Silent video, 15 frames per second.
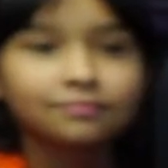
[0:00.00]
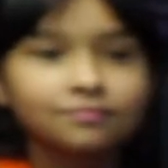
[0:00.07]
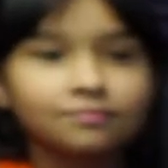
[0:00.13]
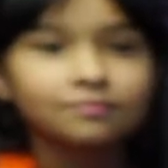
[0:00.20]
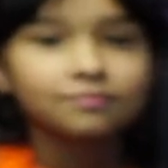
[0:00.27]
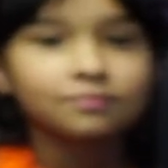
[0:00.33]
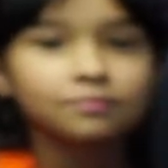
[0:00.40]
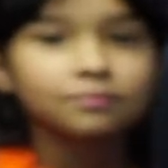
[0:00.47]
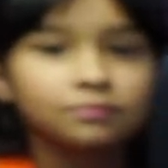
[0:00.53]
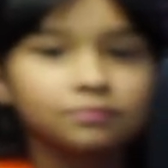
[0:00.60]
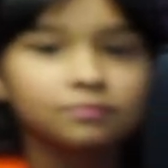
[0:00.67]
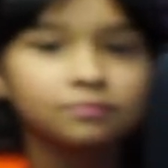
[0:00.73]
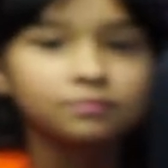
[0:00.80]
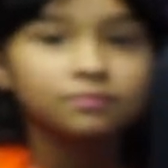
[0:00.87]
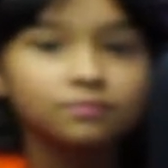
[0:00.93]

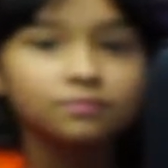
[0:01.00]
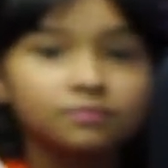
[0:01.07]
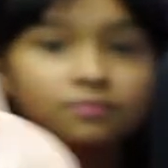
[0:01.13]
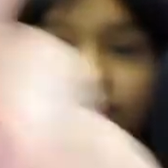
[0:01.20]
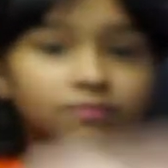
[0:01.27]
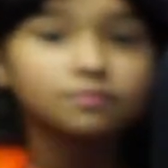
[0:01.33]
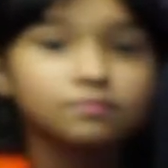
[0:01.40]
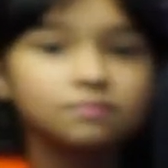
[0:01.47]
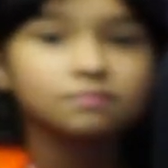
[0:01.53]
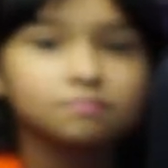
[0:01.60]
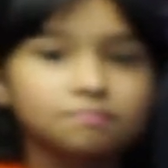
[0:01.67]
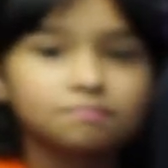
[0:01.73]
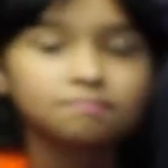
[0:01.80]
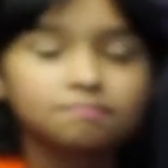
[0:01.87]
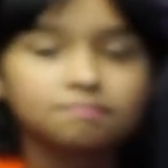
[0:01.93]

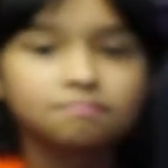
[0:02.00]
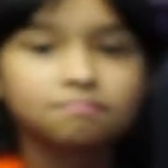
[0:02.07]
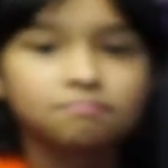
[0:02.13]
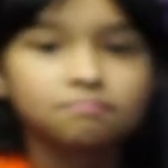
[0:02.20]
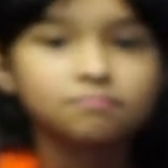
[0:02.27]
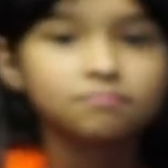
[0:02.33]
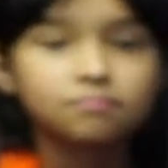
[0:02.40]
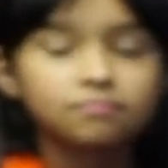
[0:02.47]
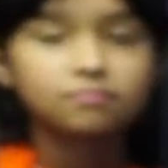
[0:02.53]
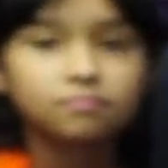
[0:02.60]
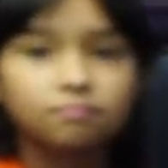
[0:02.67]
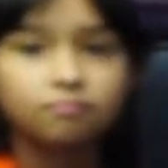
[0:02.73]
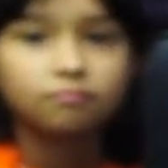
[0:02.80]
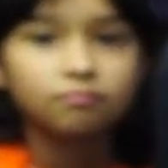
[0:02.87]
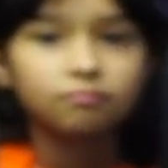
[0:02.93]

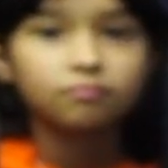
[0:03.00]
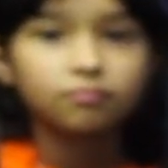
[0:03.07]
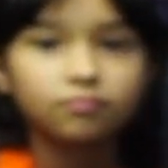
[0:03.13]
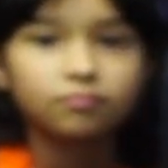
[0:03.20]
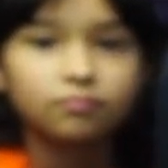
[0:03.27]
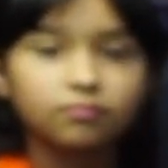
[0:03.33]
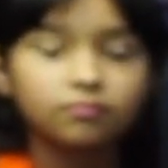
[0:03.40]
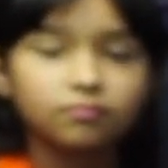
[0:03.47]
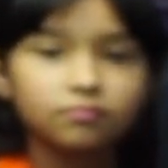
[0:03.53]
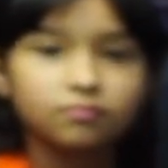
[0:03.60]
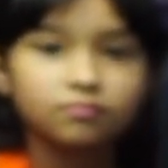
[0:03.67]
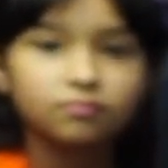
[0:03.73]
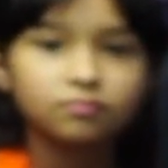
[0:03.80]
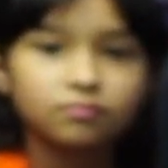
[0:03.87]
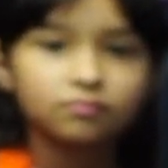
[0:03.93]

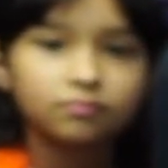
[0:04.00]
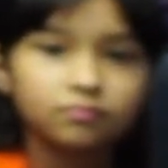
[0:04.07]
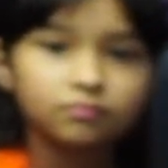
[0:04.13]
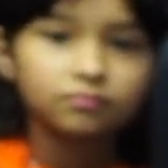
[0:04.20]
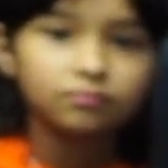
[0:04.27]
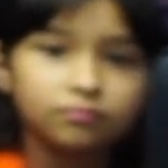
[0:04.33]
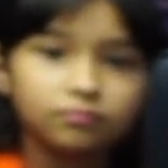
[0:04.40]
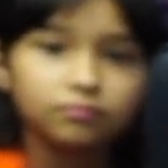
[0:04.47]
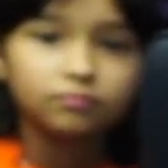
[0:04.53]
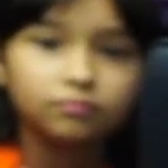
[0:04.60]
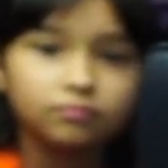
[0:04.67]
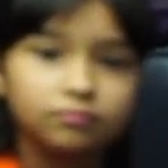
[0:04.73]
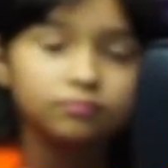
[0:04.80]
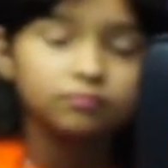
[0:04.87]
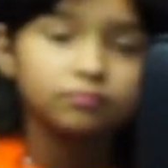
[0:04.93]

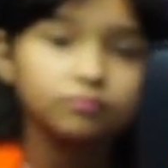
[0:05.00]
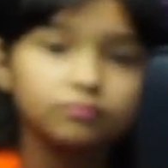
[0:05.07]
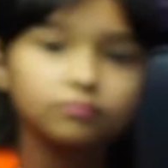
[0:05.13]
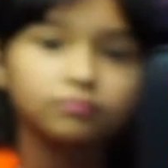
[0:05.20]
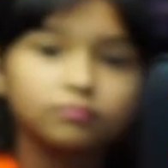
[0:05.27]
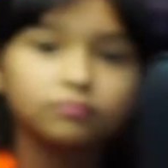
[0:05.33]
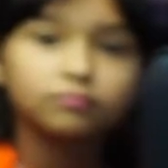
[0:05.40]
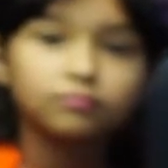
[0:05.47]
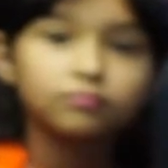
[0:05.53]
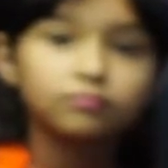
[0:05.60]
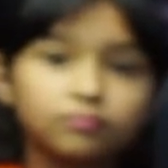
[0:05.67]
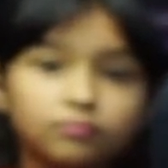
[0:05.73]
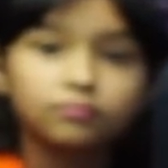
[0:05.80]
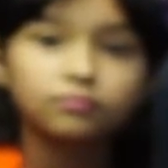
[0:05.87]
(not speaking)